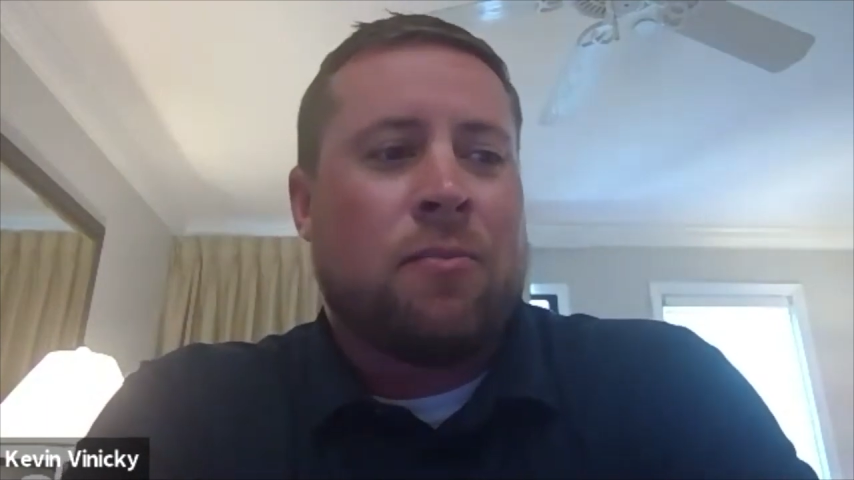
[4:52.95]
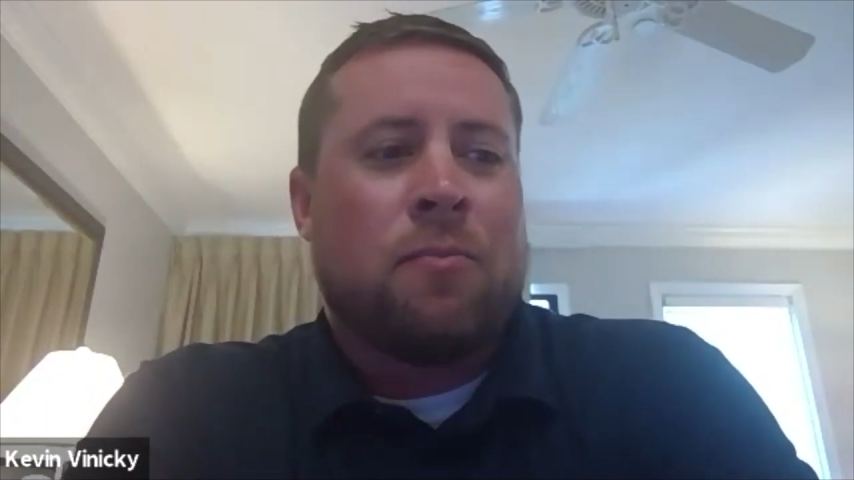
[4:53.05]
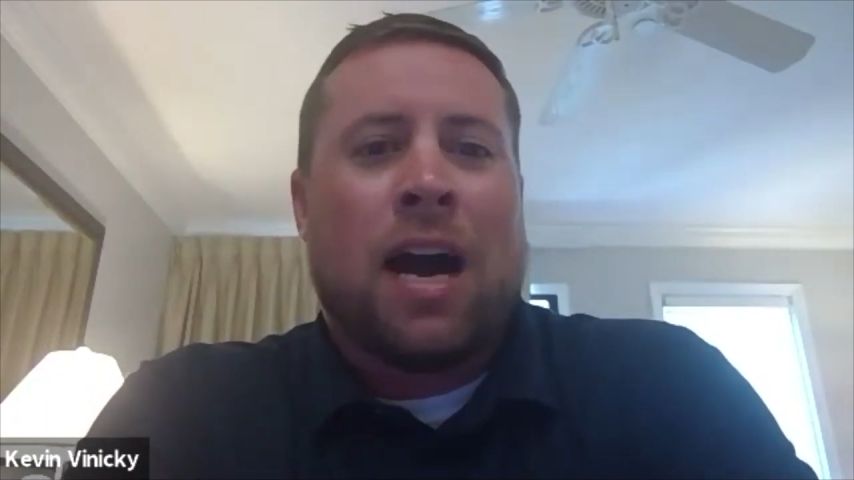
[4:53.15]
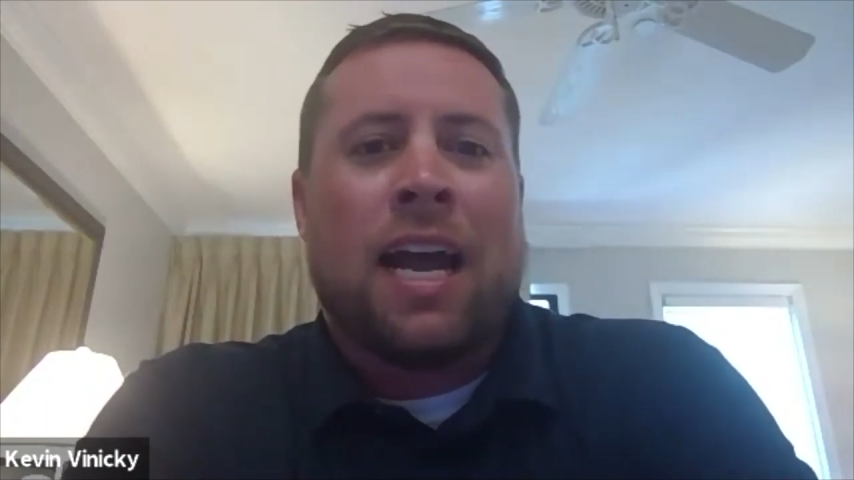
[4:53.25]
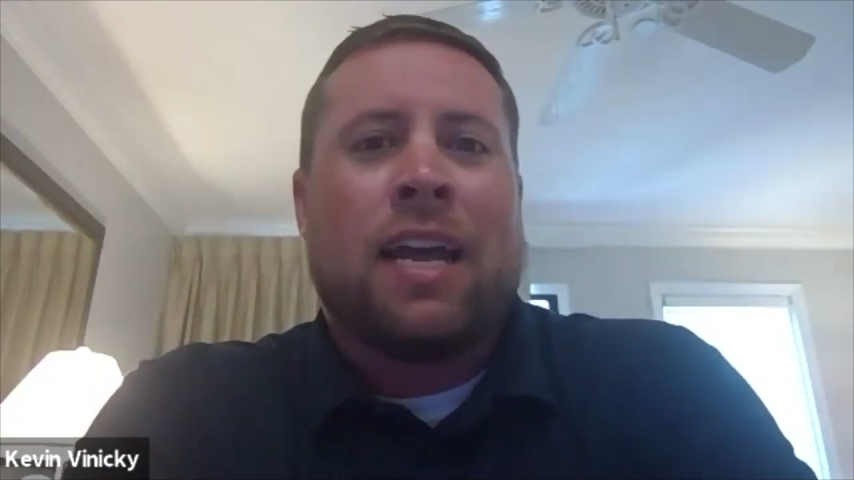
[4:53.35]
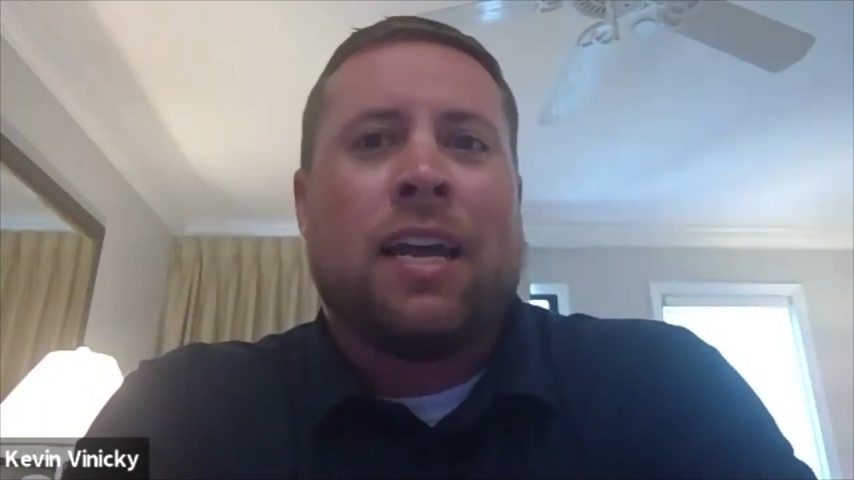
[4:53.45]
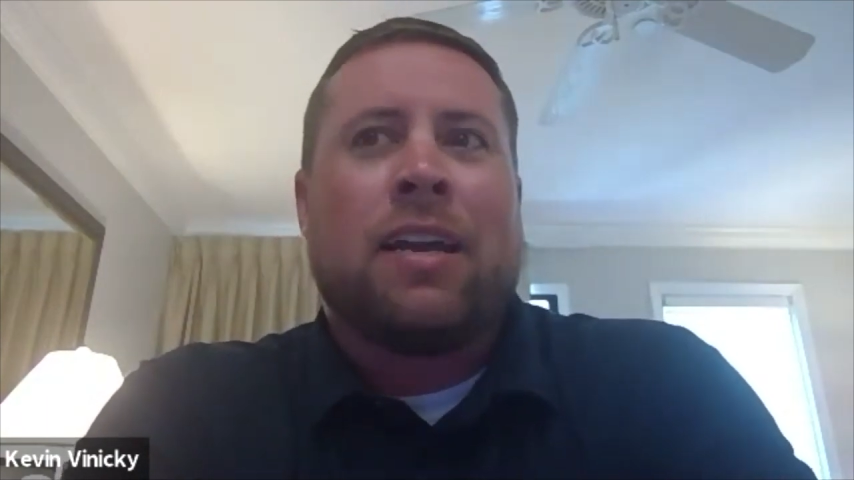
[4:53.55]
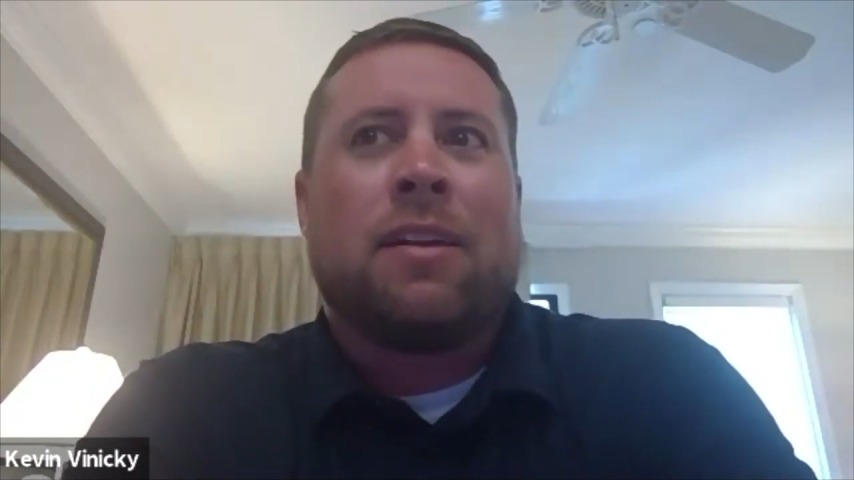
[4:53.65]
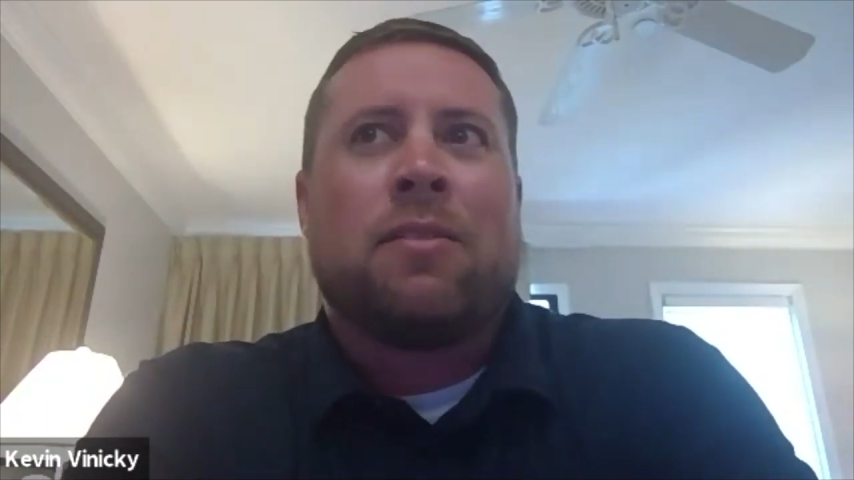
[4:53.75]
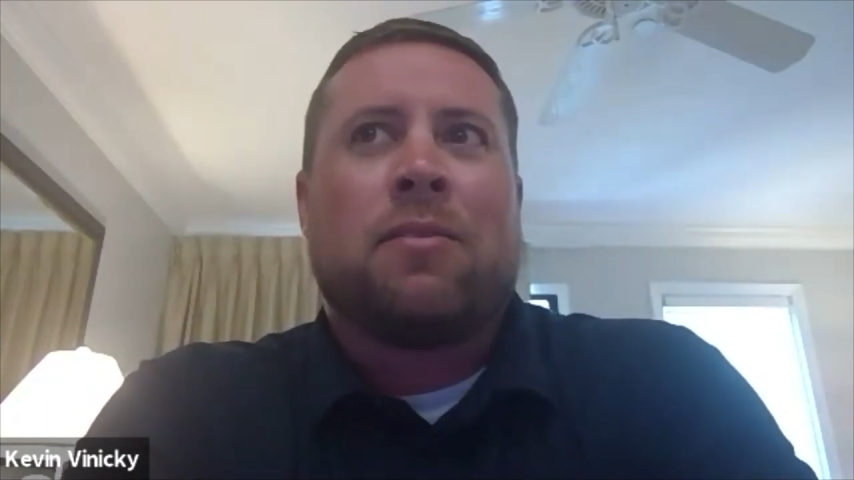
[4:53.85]

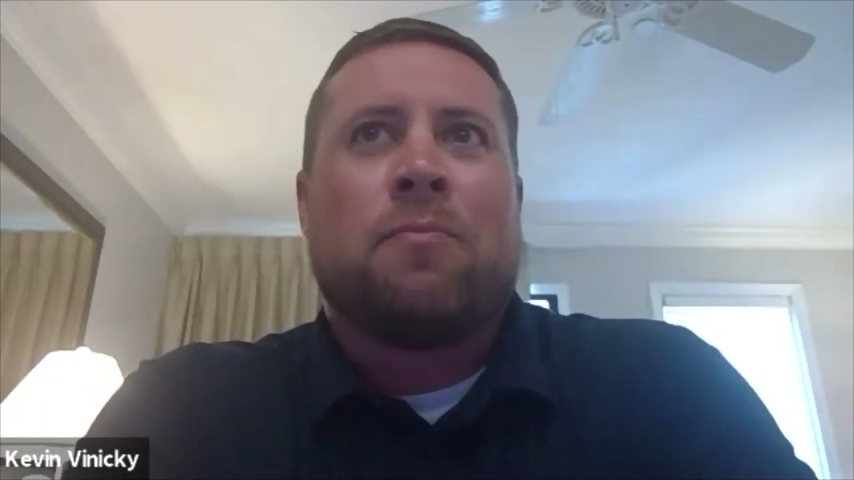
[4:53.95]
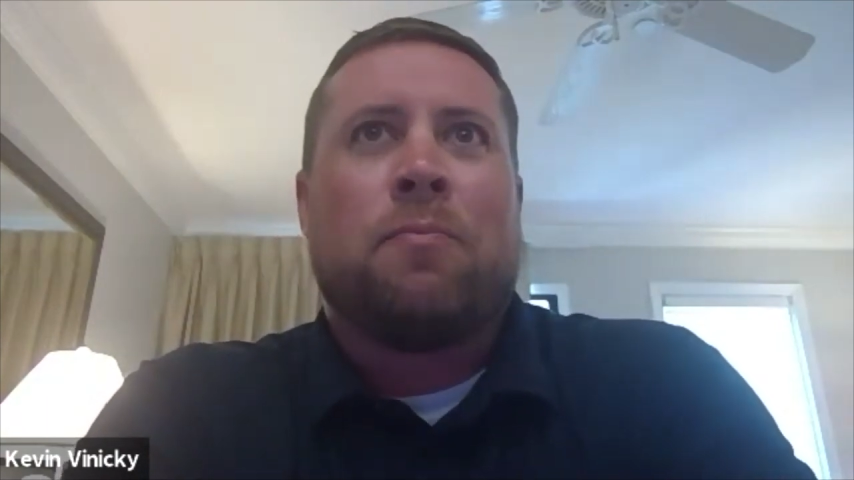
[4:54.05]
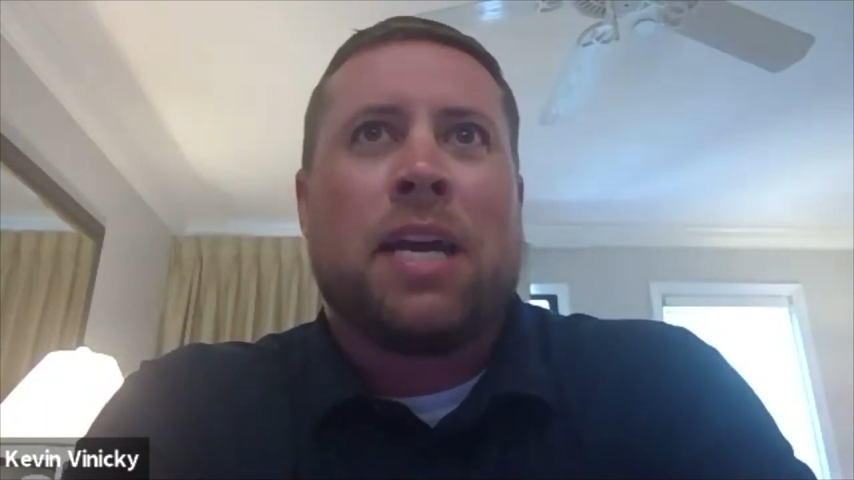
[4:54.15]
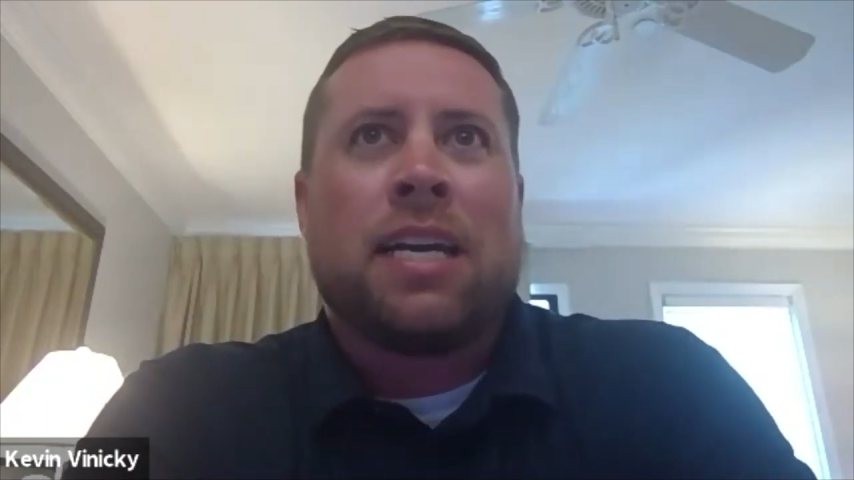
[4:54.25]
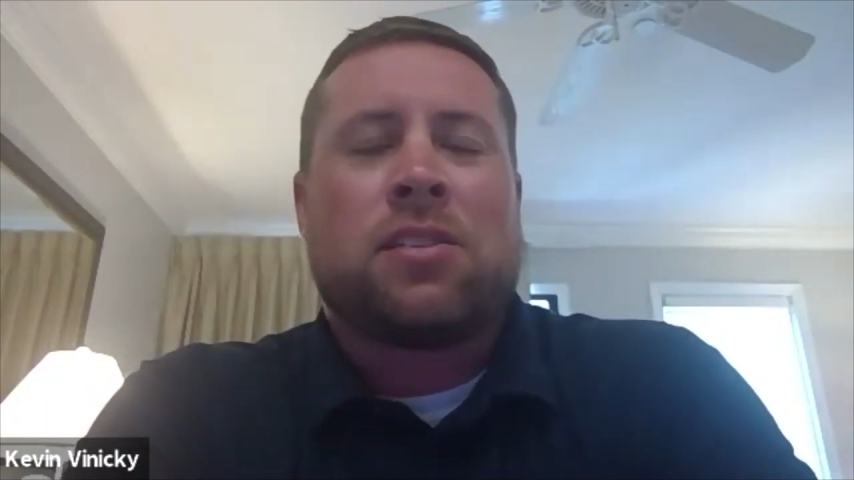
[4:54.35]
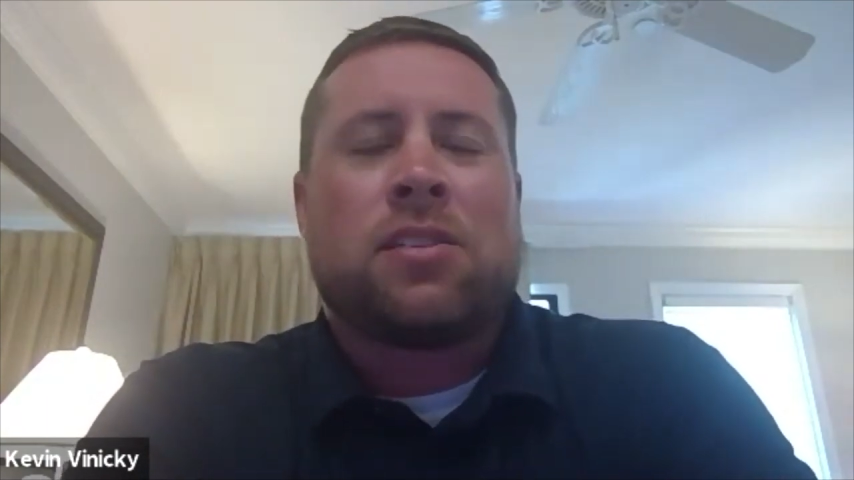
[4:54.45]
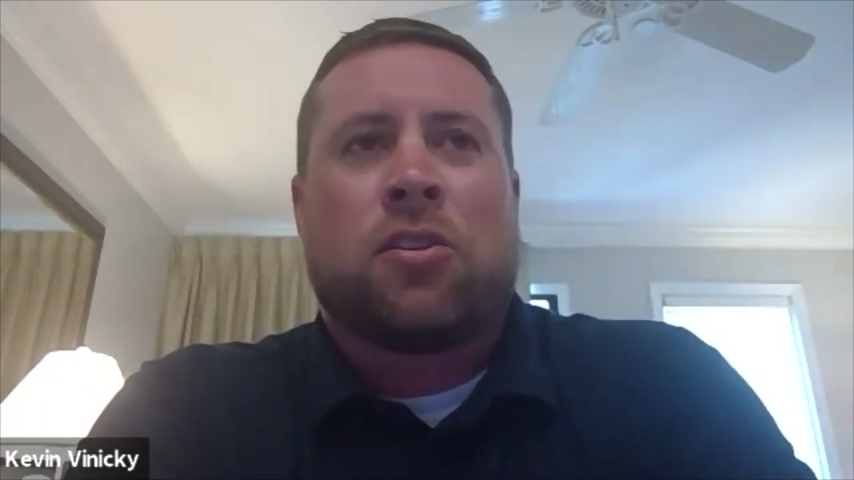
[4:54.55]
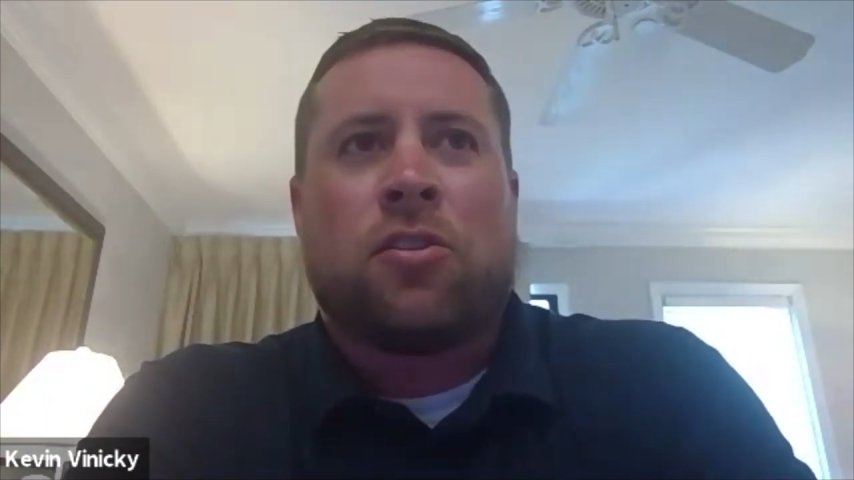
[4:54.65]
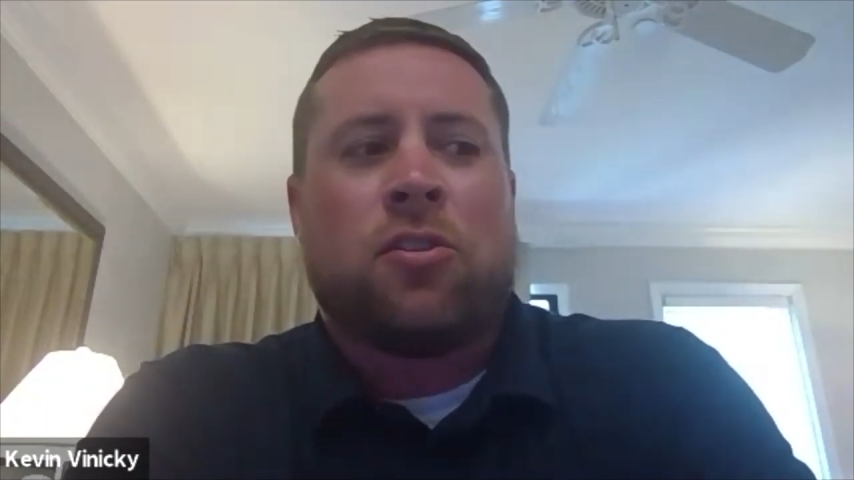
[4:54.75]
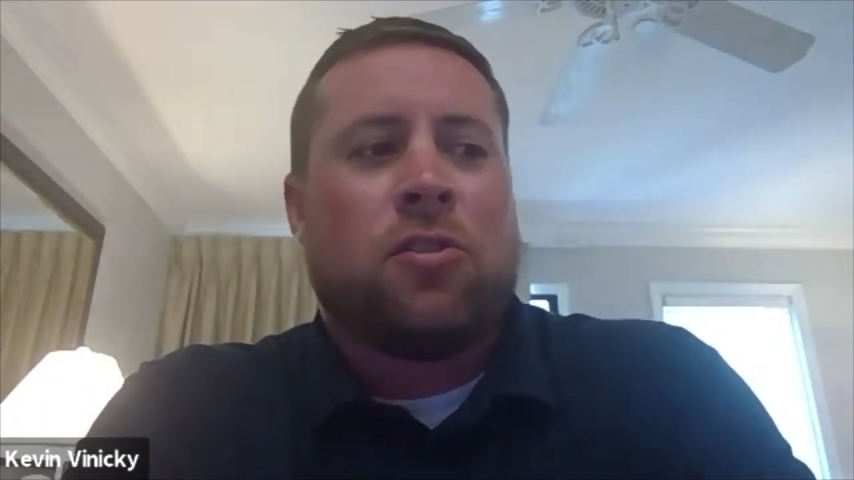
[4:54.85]
My biggest
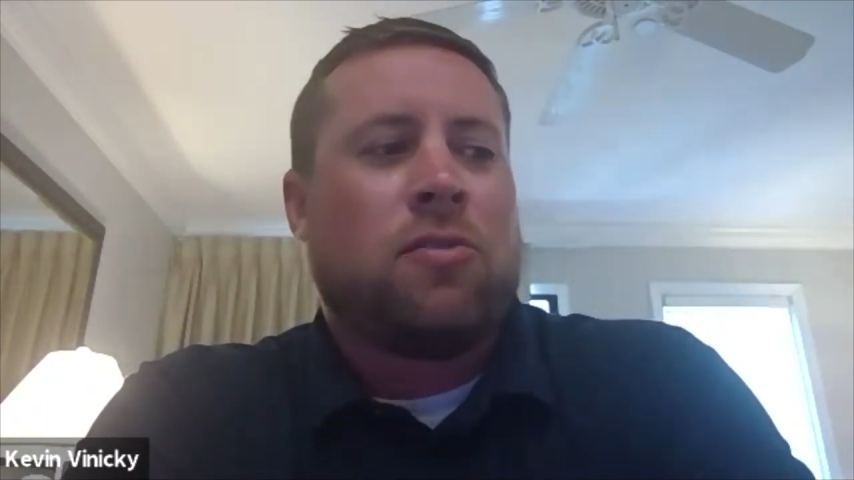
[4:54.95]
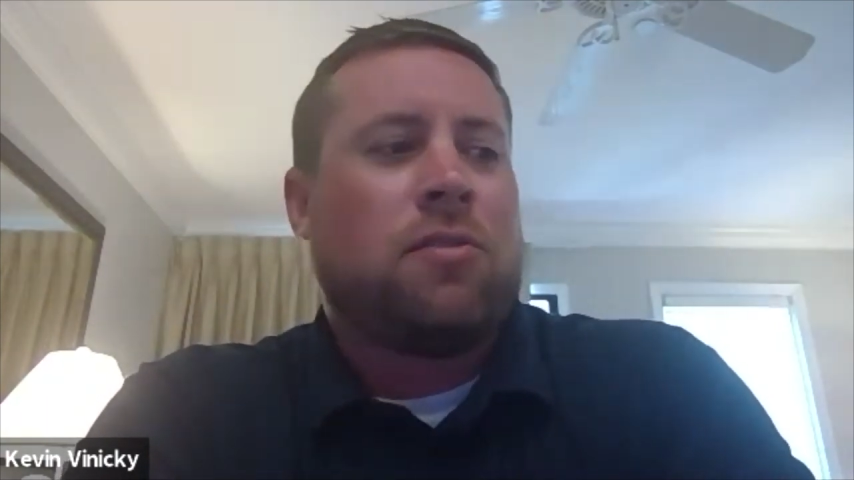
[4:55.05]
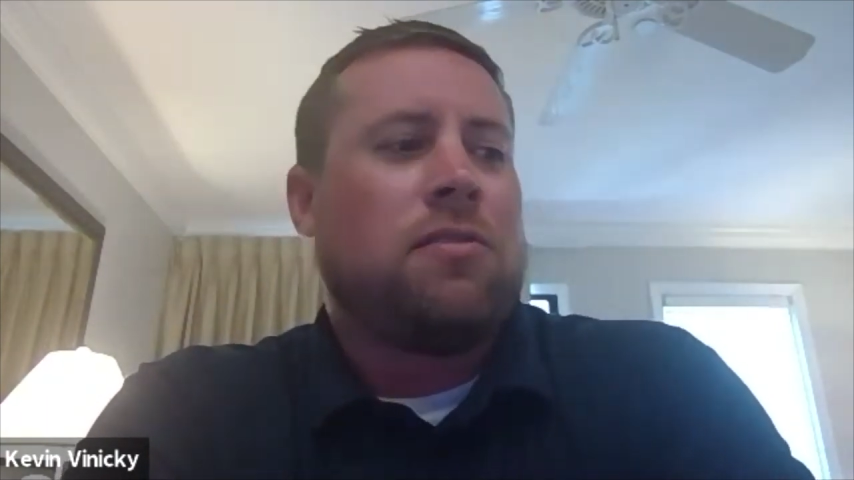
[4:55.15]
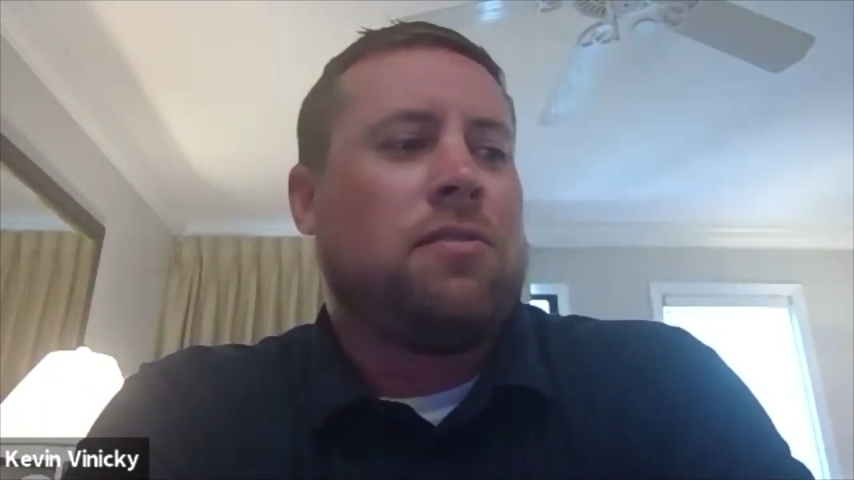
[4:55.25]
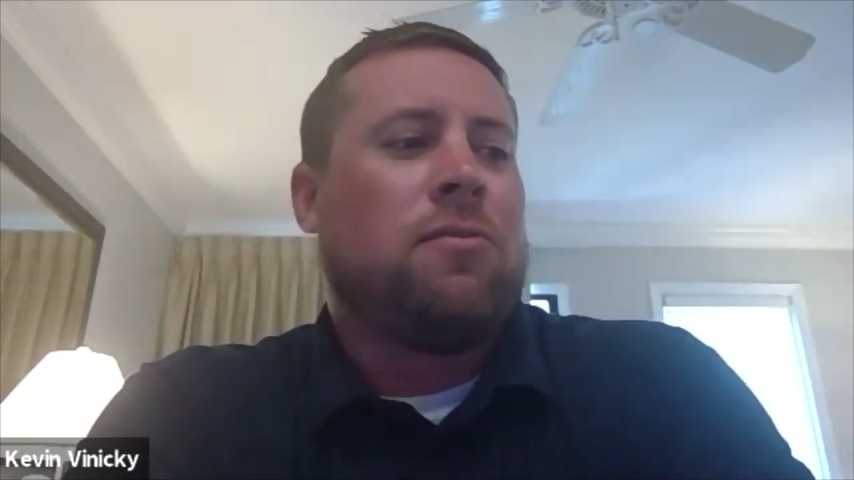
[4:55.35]
hurdle